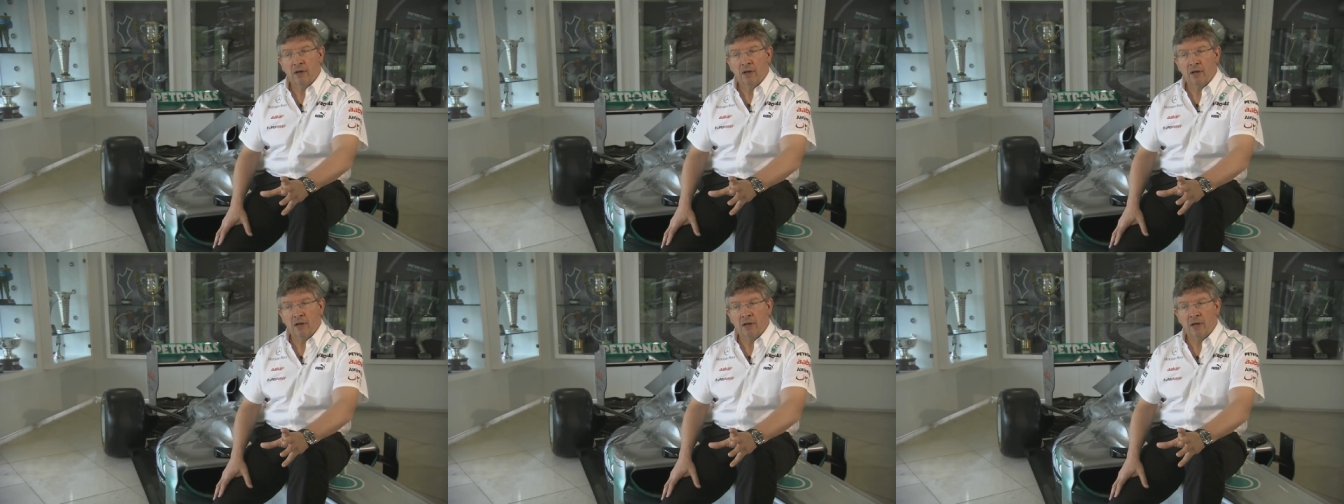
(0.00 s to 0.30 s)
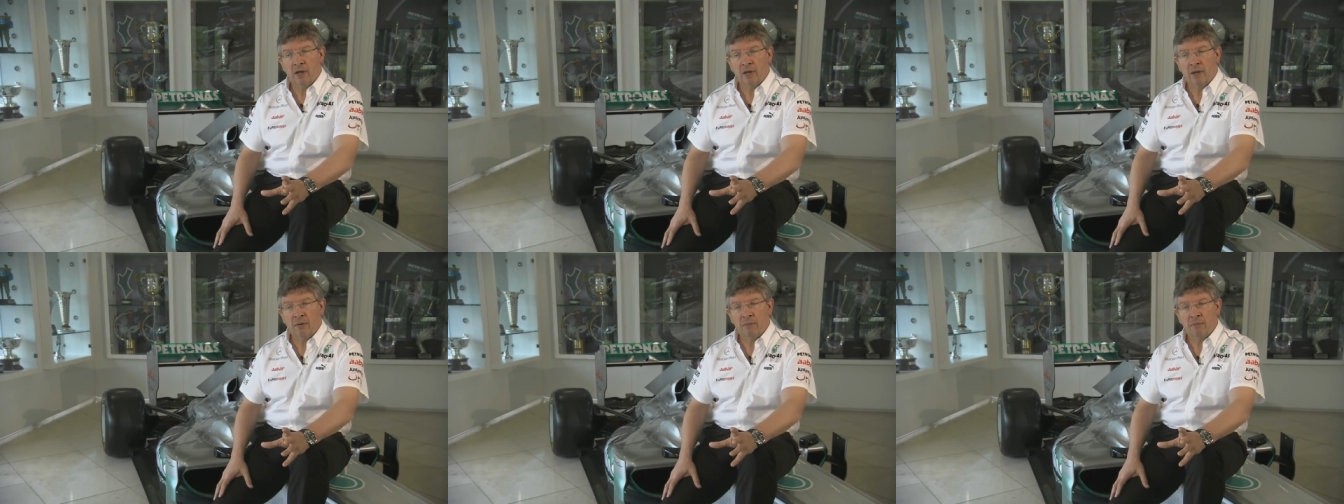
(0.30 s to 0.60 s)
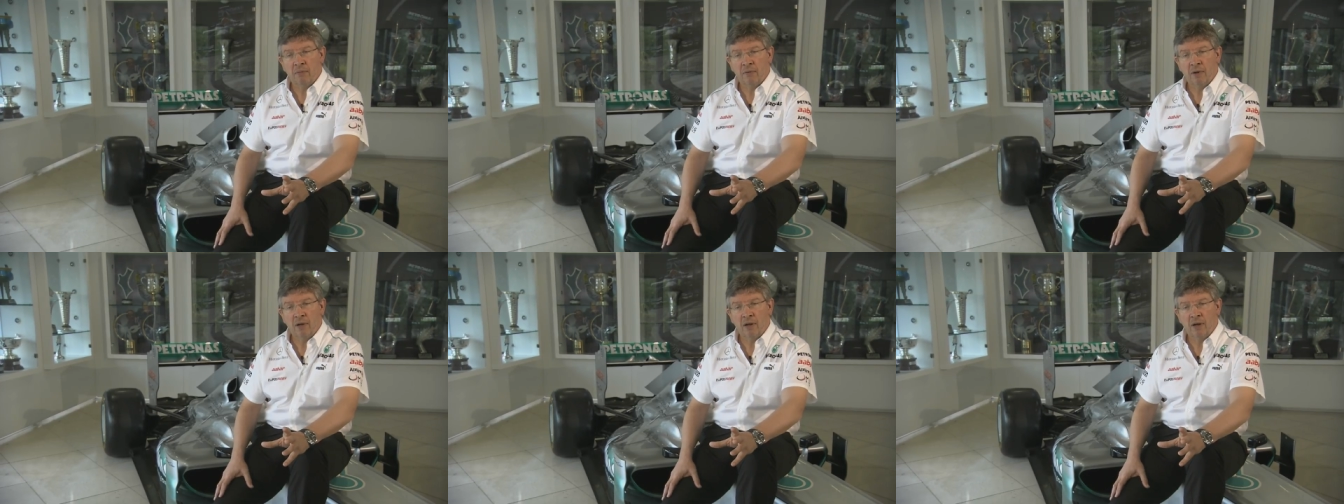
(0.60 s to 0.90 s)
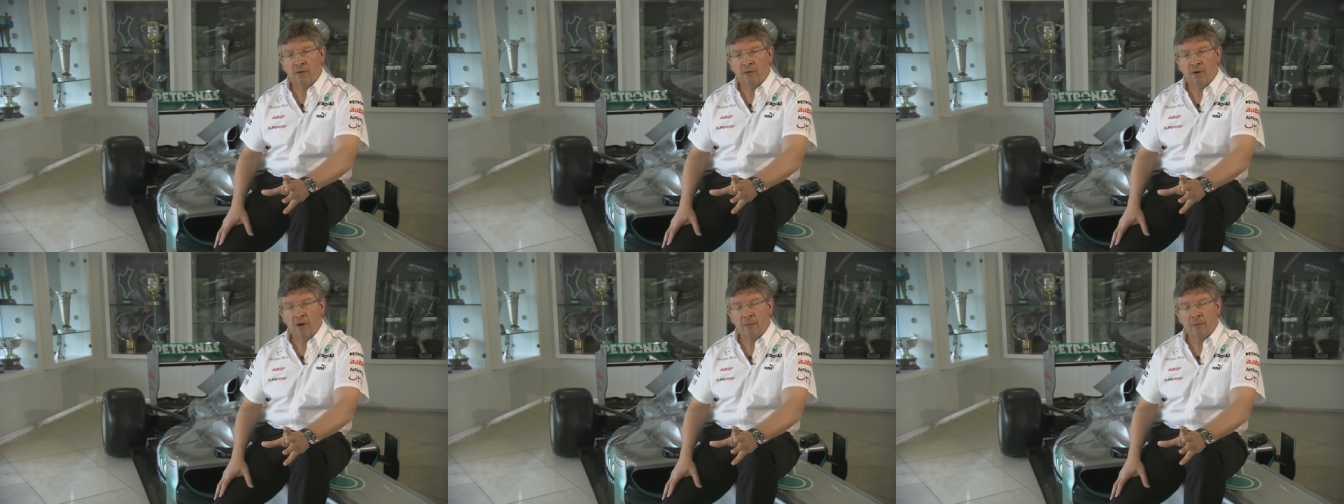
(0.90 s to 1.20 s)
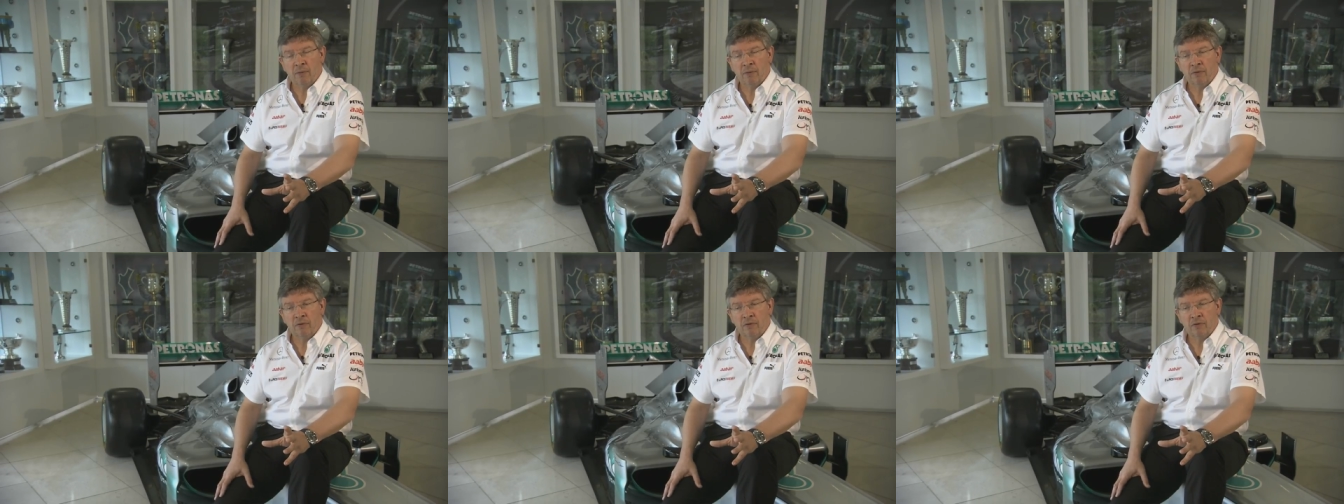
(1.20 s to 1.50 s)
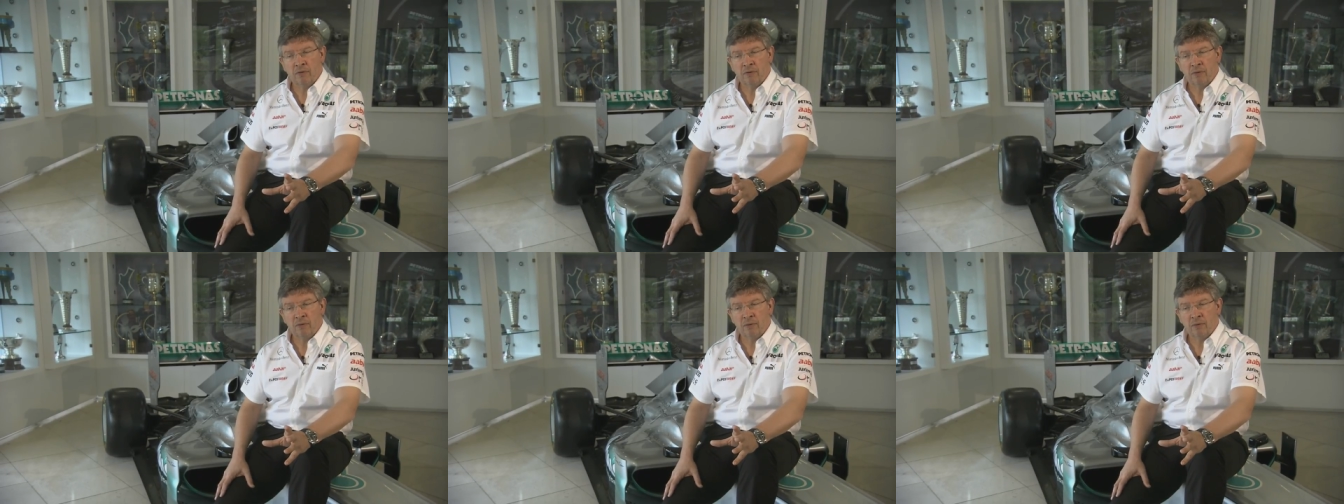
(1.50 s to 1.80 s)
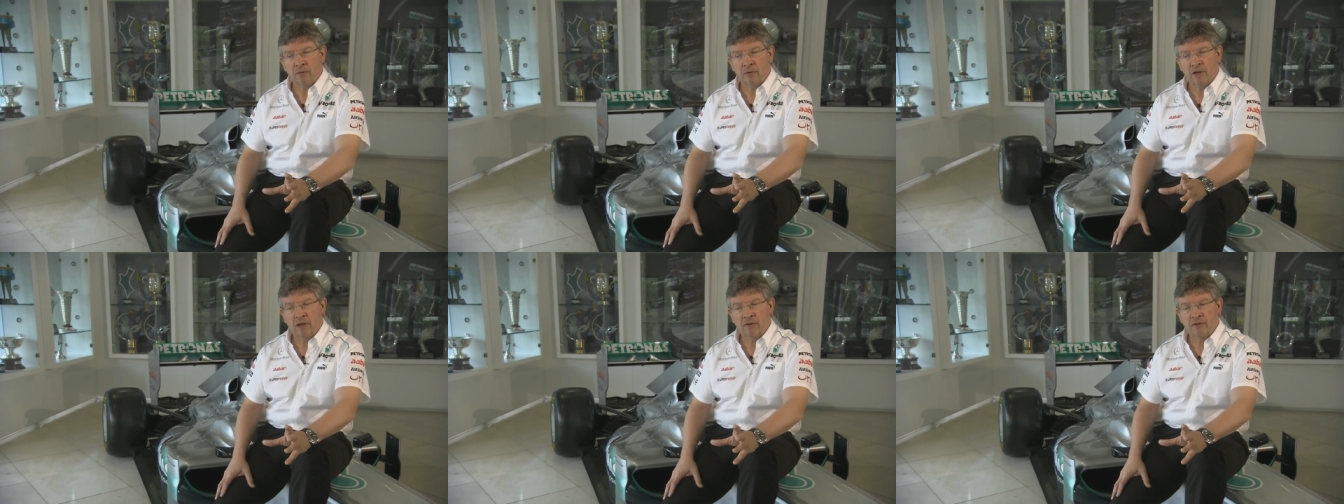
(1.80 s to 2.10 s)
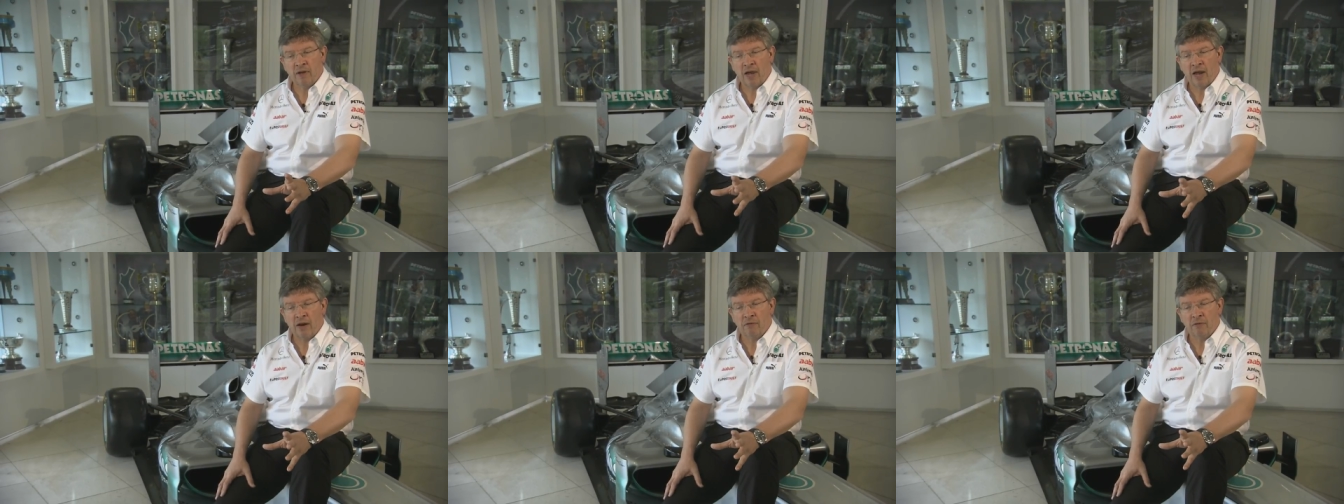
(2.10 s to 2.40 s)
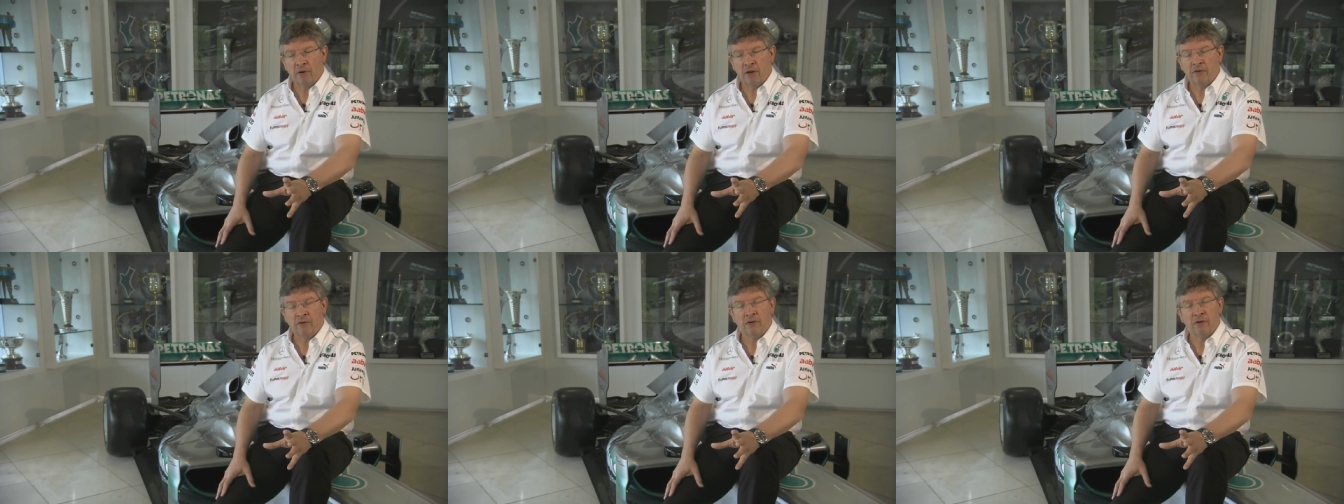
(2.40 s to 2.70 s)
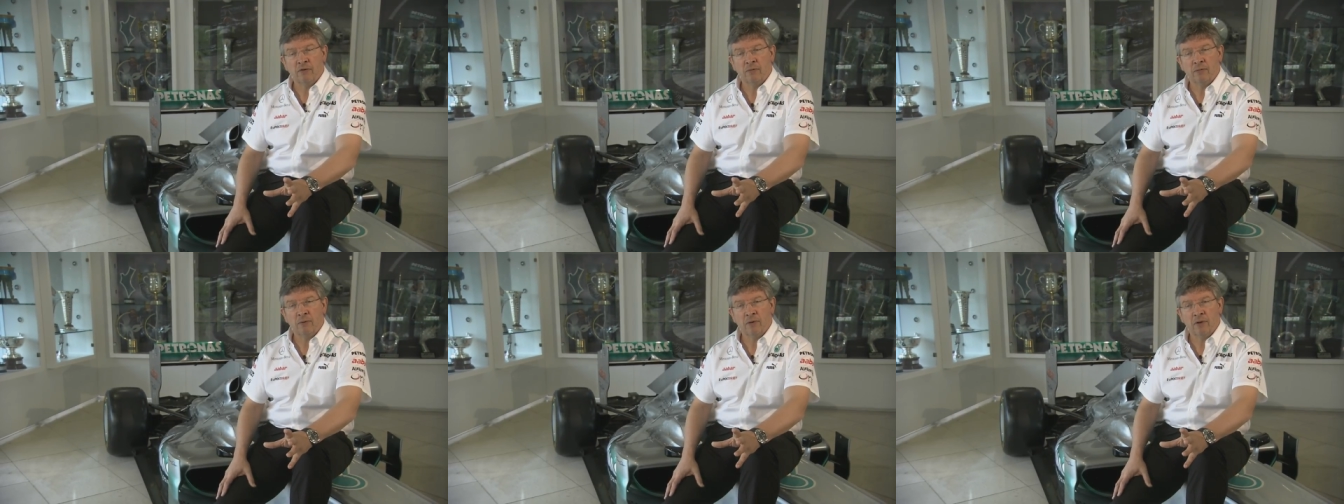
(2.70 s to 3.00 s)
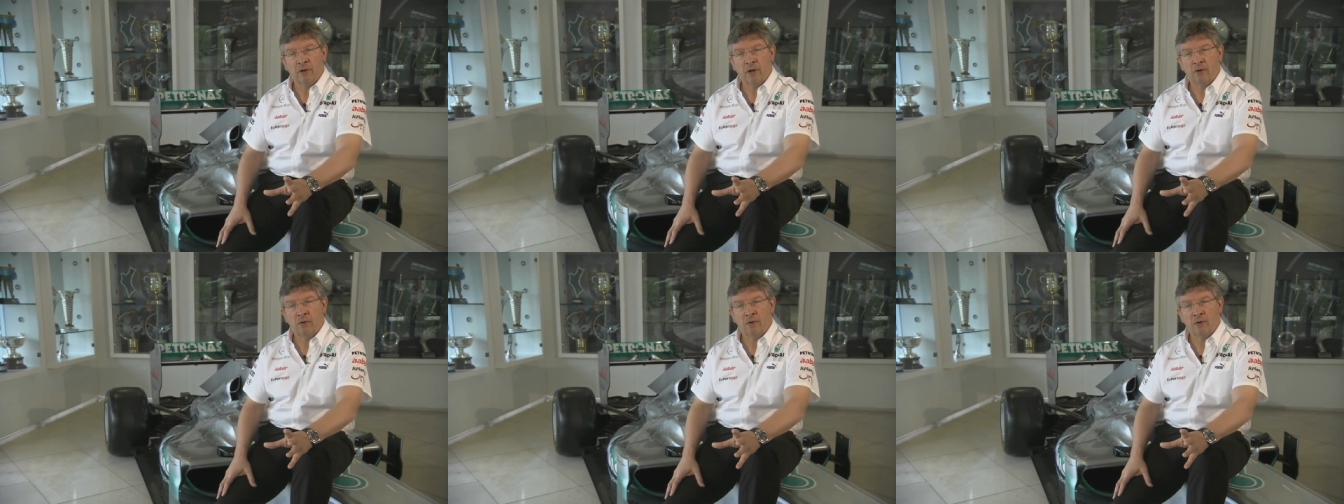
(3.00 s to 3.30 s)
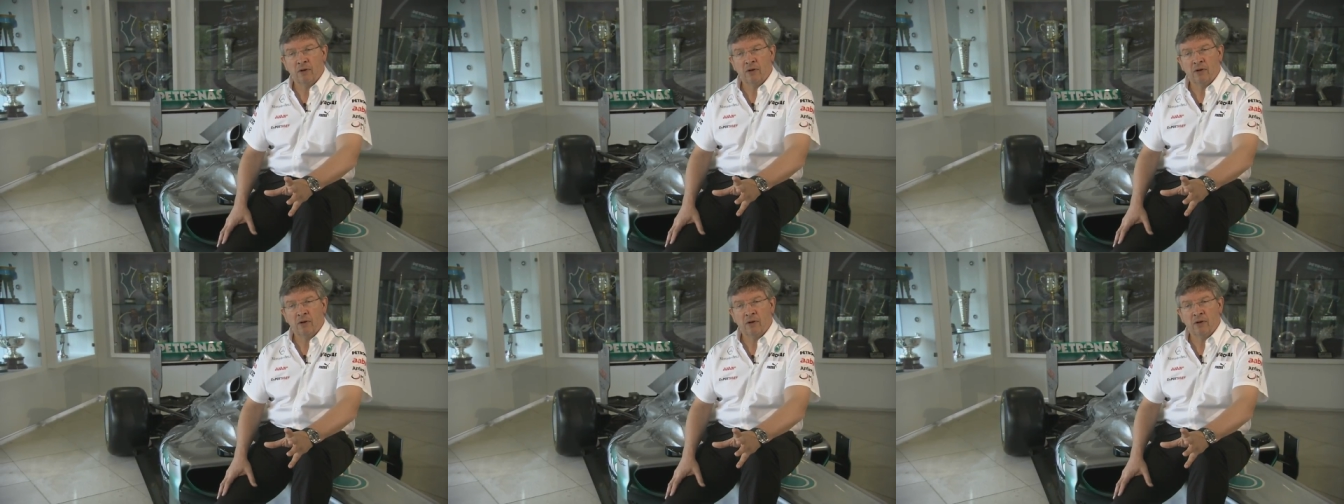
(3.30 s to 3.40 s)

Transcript: um, are able to attack races with no